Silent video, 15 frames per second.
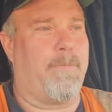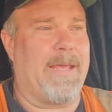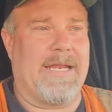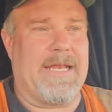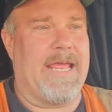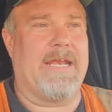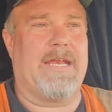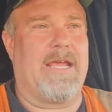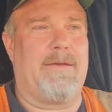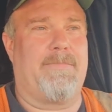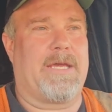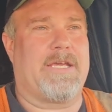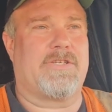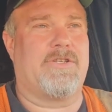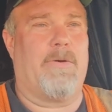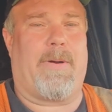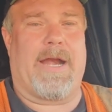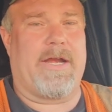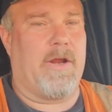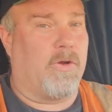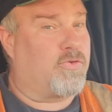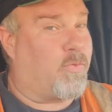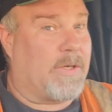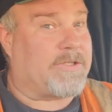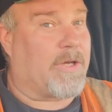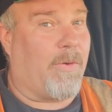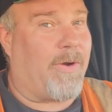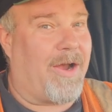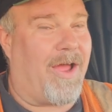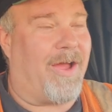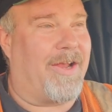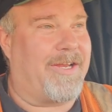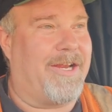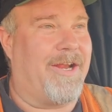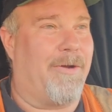will be lending because nobody knows what's going on.